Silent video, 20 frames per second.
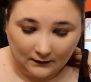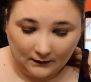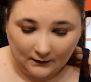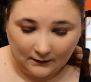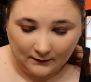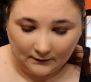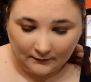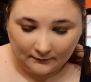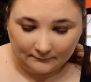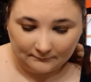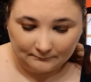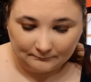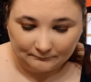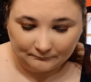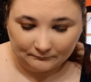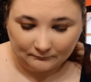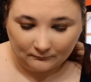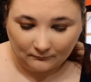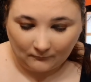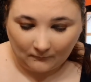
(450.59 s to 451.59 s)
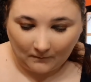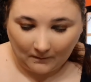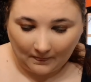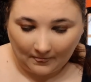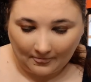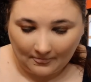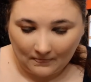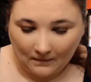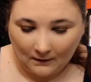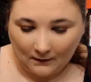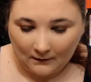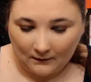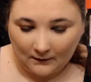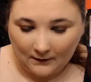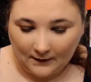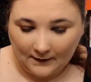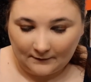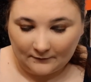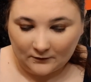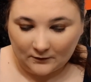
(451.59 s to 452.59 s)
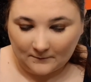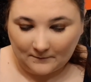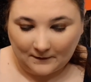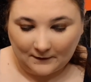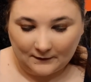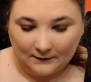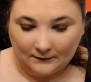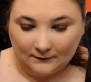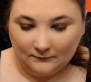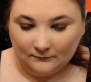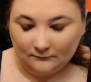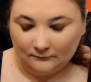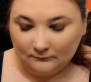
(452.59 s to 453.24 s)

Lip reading: Every time I